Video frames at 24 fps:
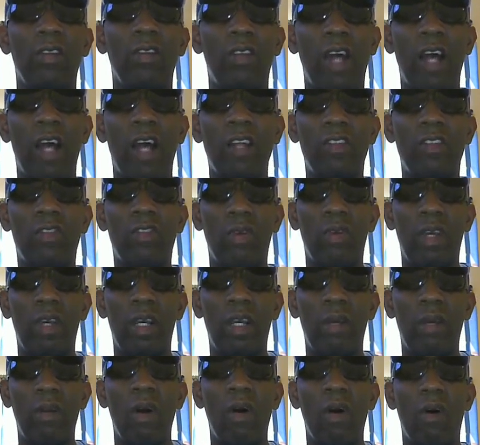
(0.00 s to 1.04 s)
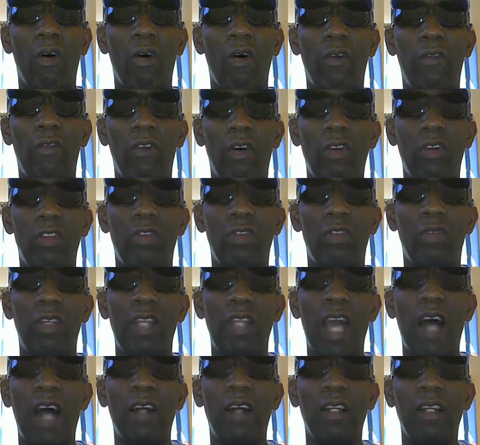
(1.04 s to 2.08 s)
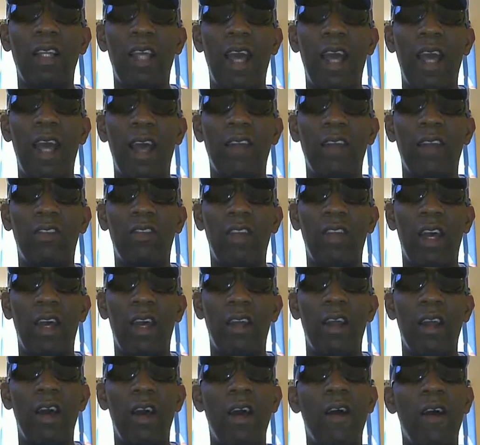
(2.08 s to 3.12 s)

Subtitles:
touchscreen, or virtual reality headset.